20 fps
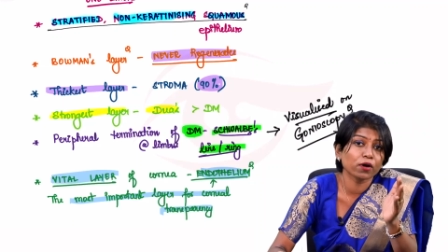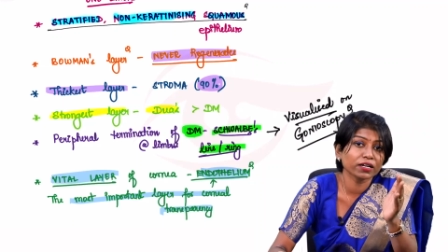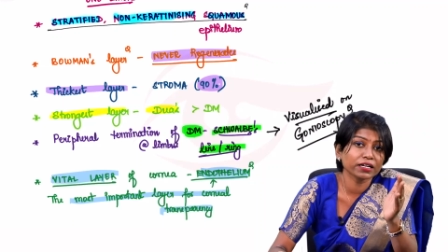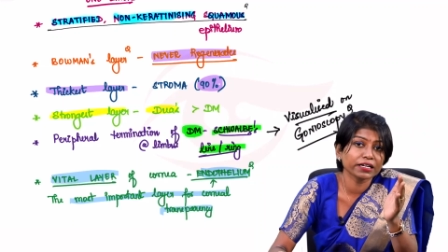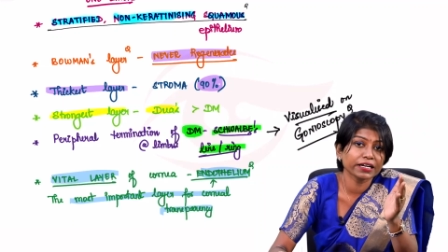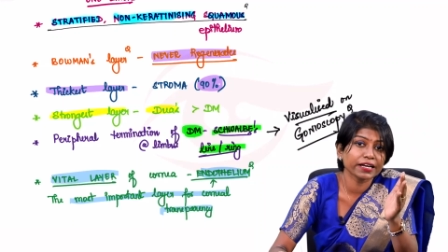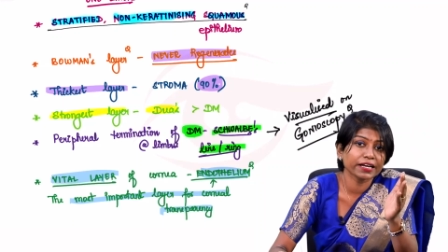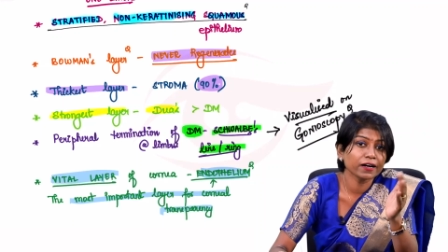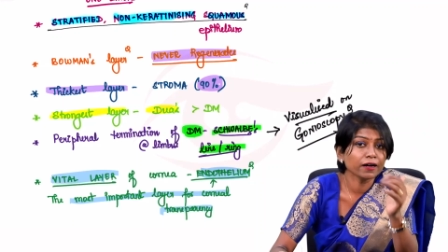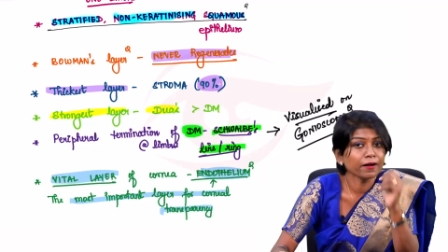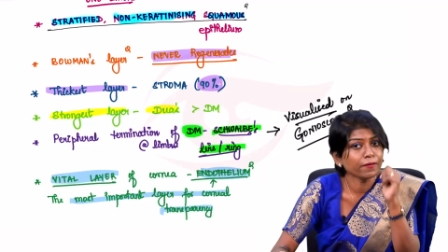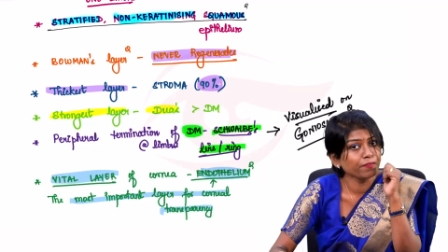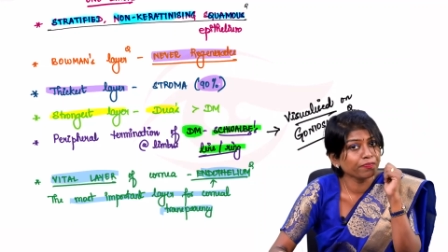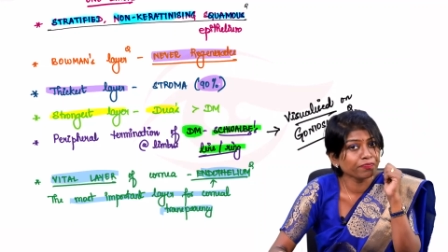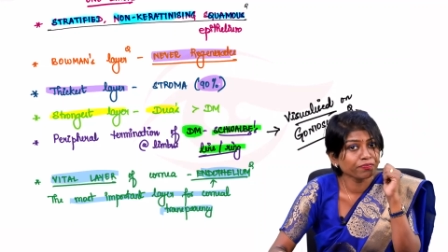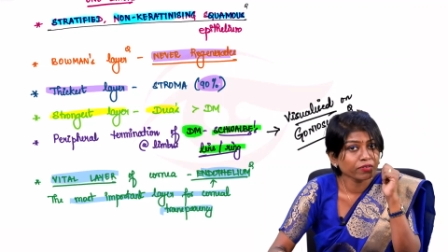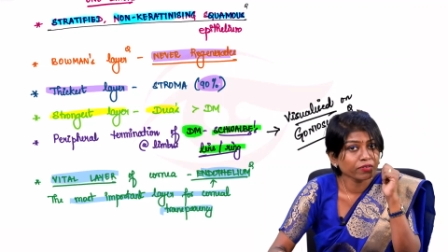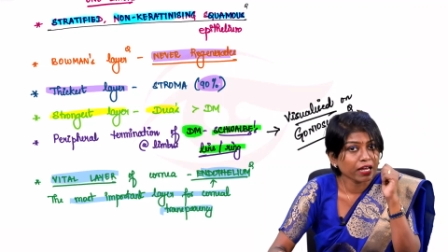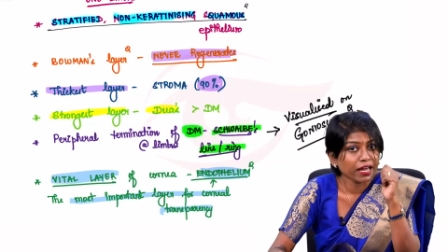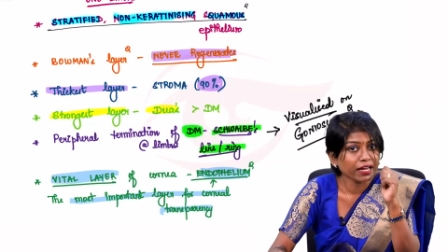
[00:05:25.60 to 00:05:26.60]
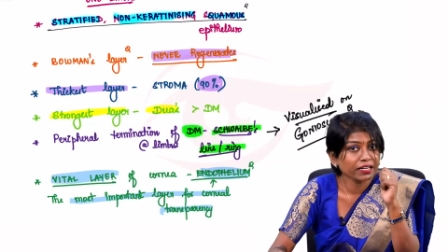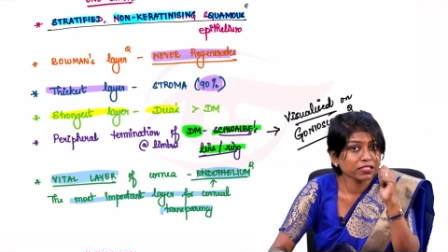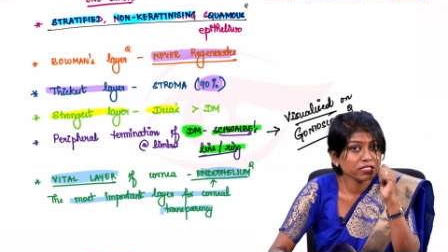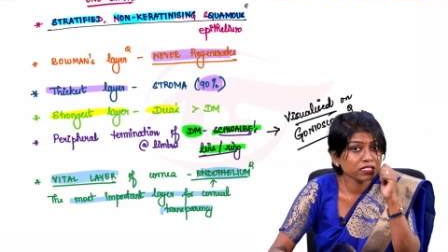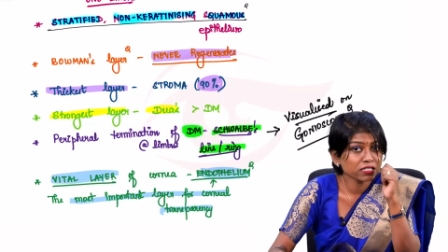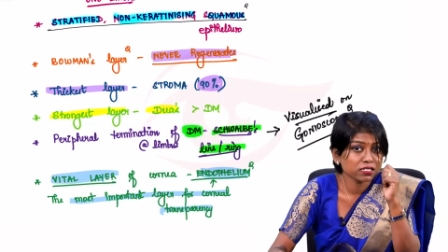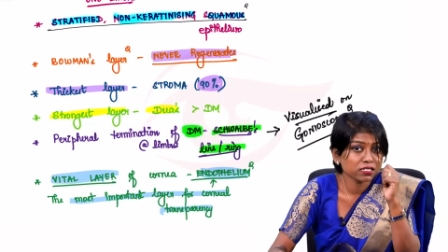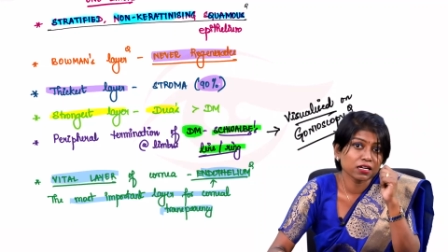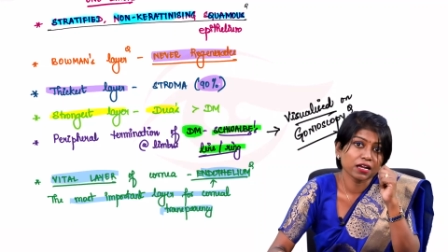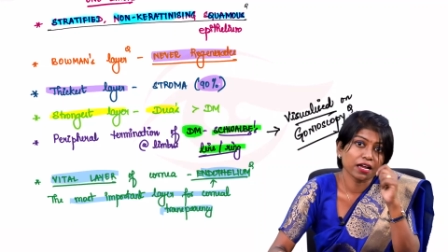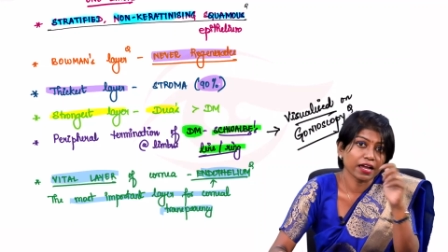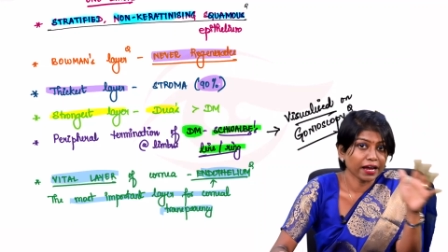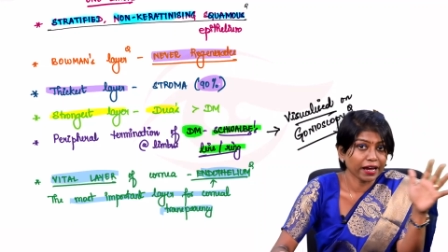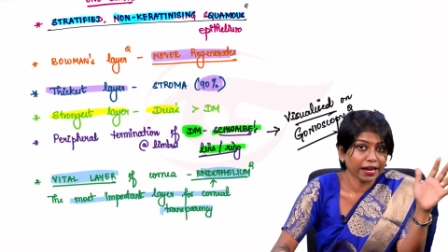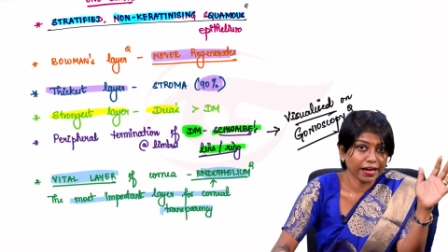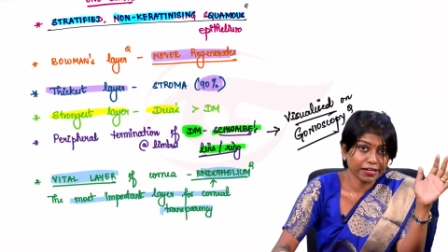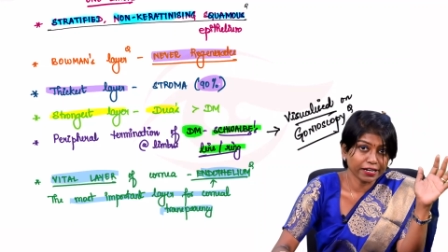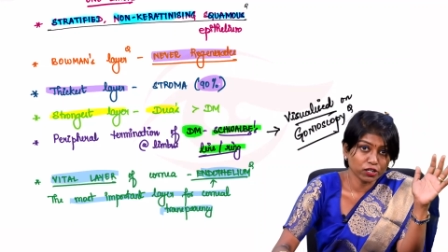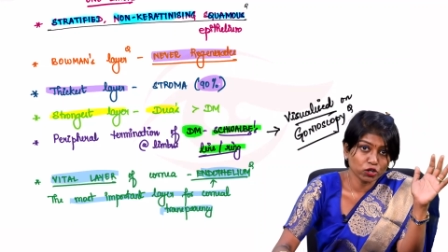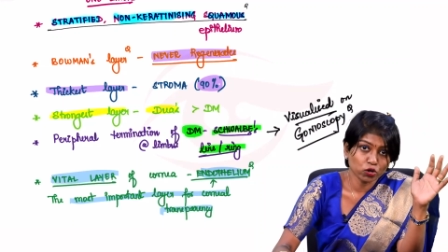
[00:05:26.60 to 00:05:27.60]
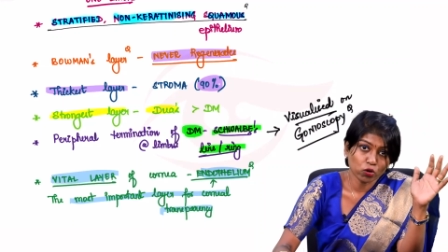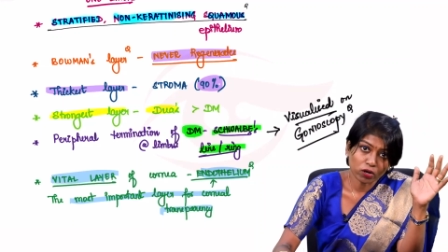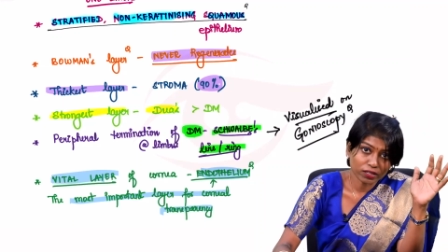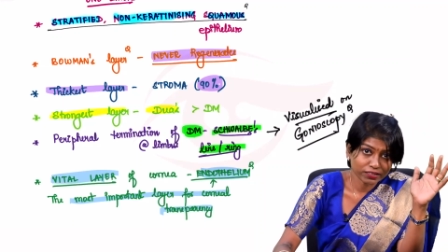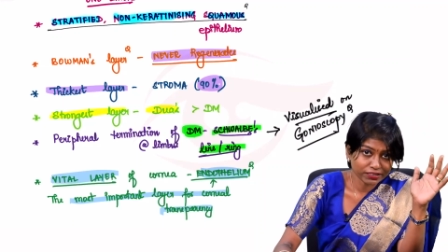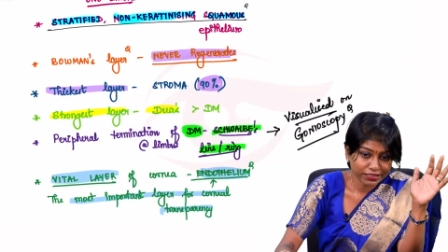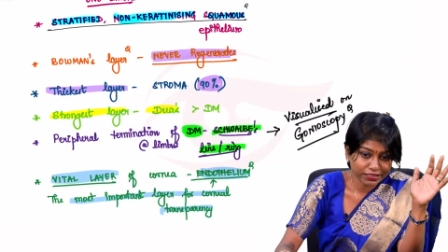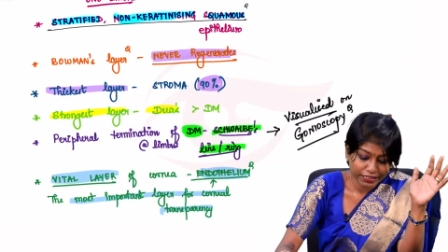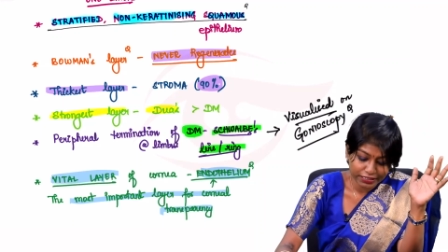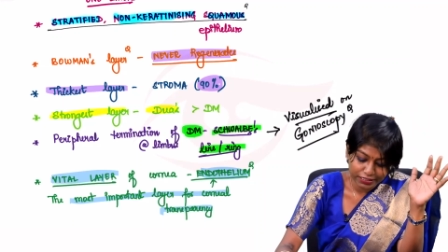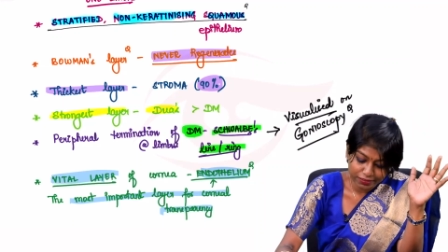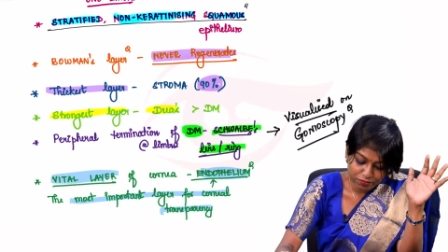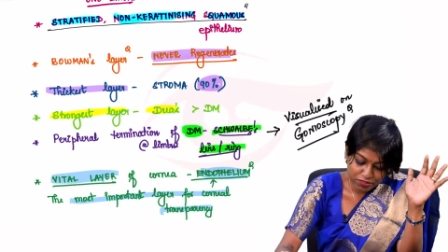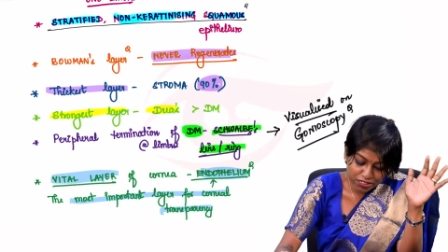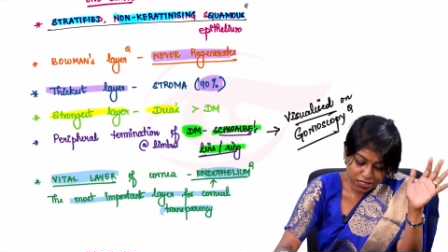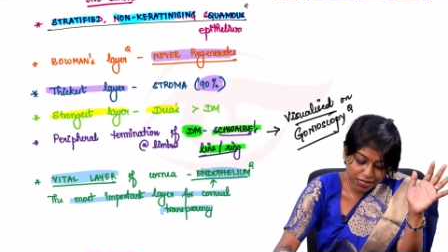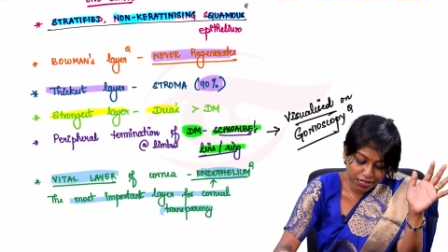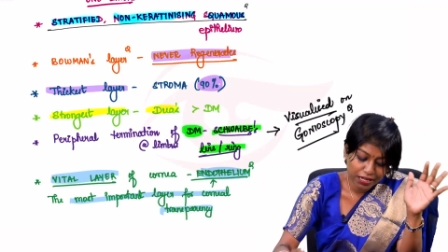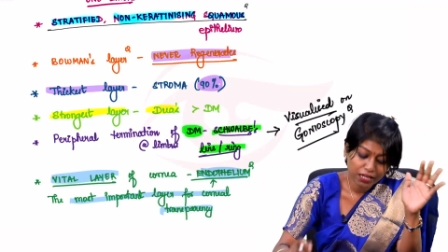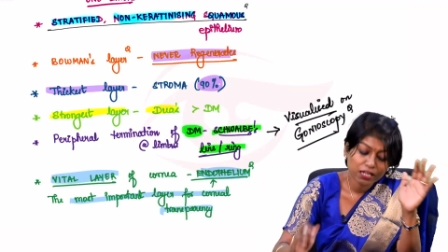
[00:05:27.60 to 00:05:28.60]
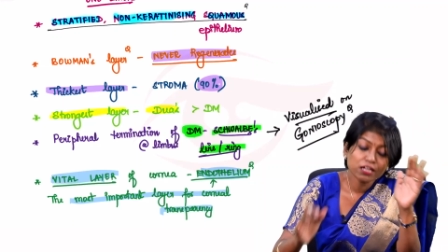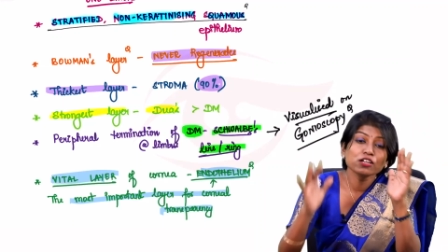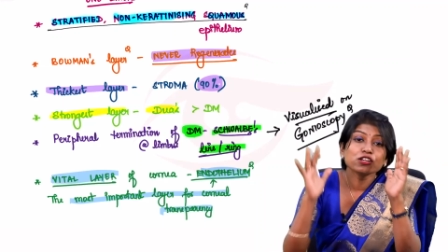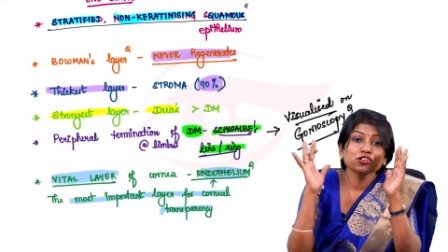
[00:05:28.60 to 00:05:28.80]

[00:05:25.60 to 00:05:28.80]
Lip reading: important layer? It is endothelium. Okay?